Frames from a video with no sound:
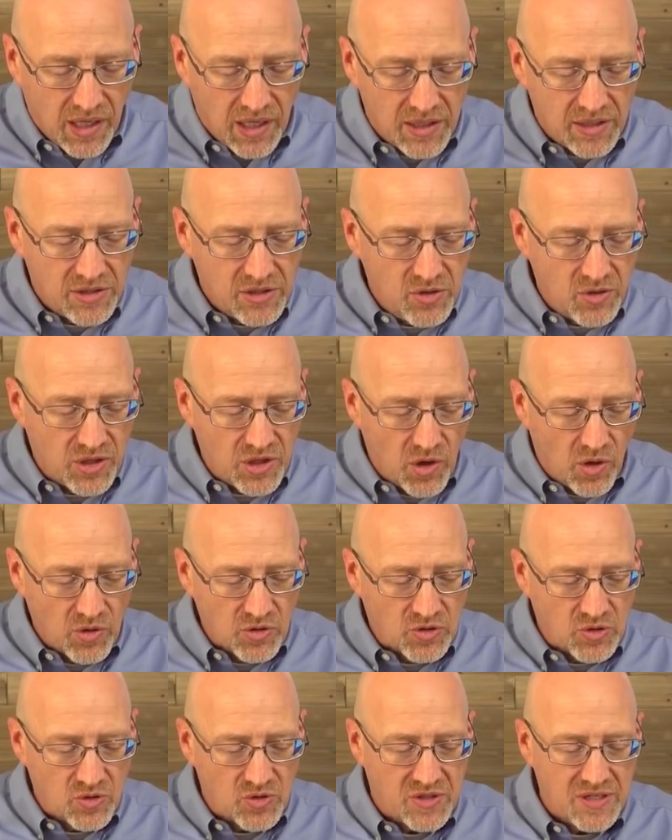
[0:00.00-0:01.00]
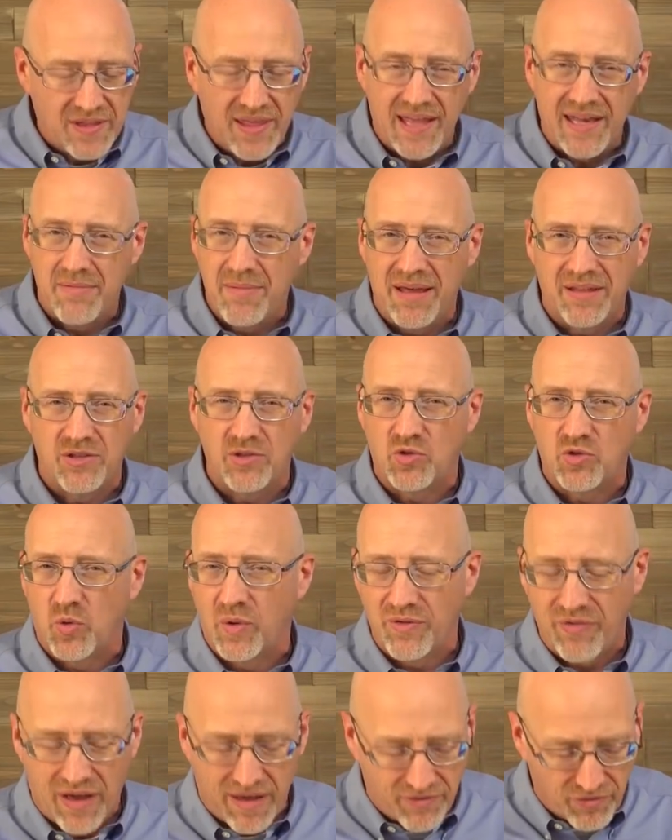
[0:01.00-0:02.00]
Uh, you can also see that in Matthew
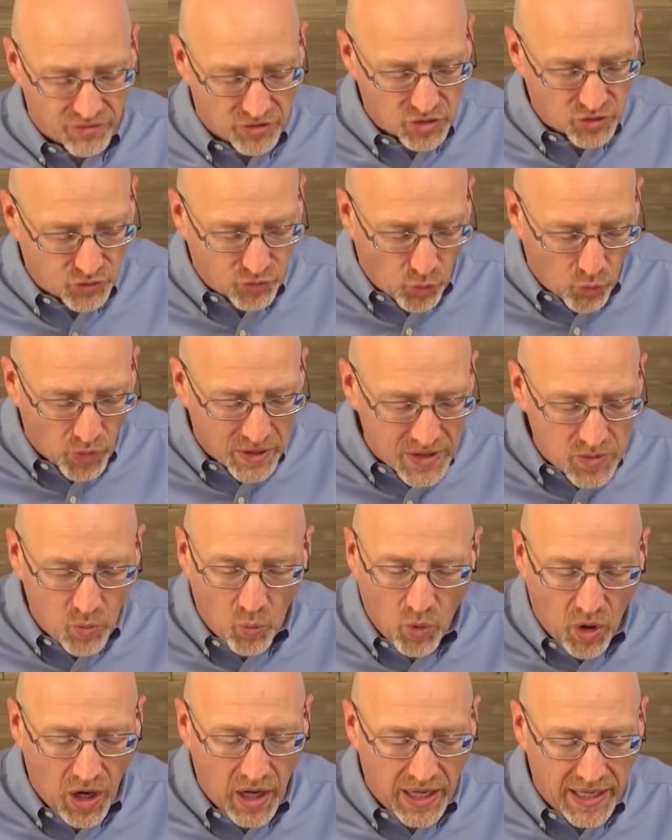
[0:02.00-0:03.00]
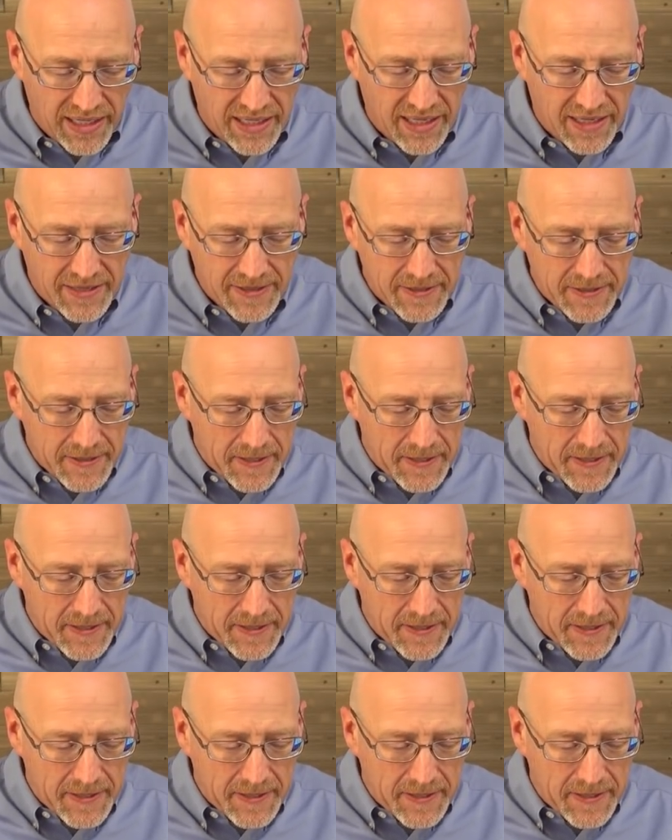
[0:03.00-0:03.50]
25 and verse 41.